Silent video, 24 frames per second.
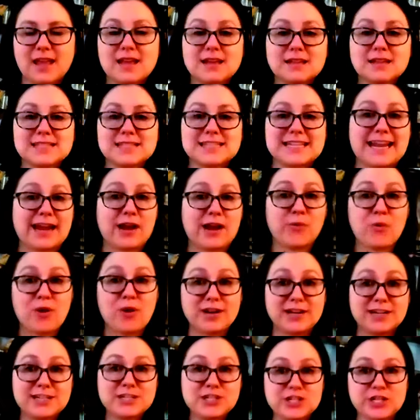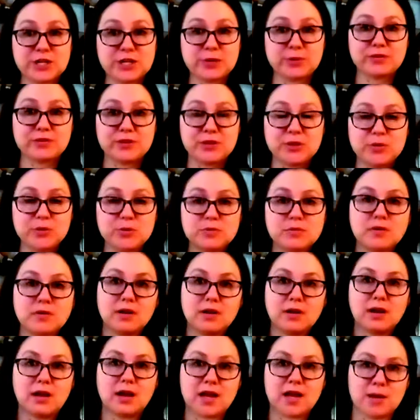Today I wanted to share with you
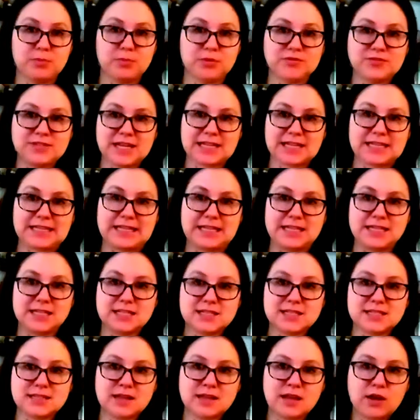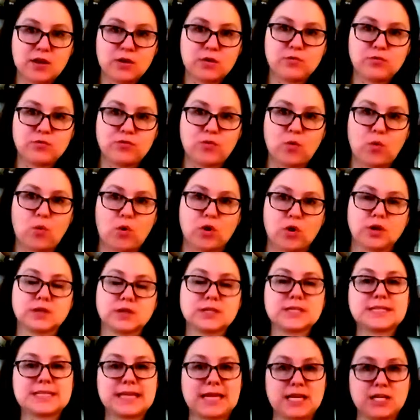a couple of techniques for
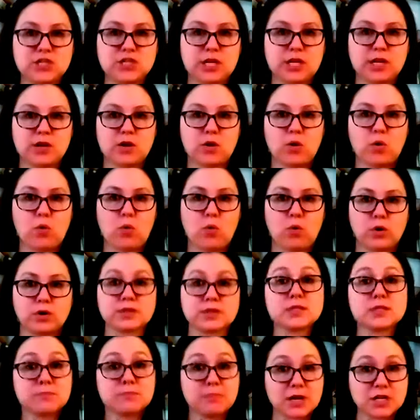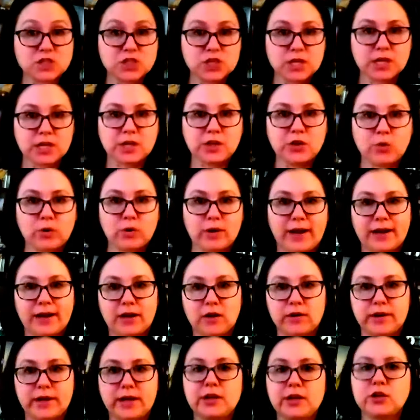saging or smudging your
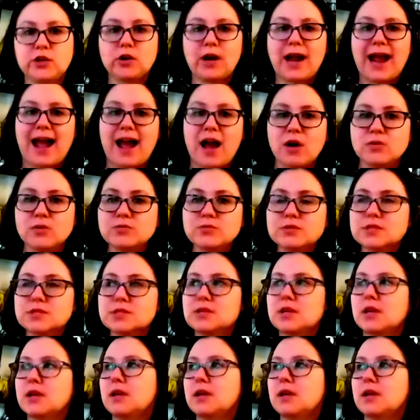area, your house,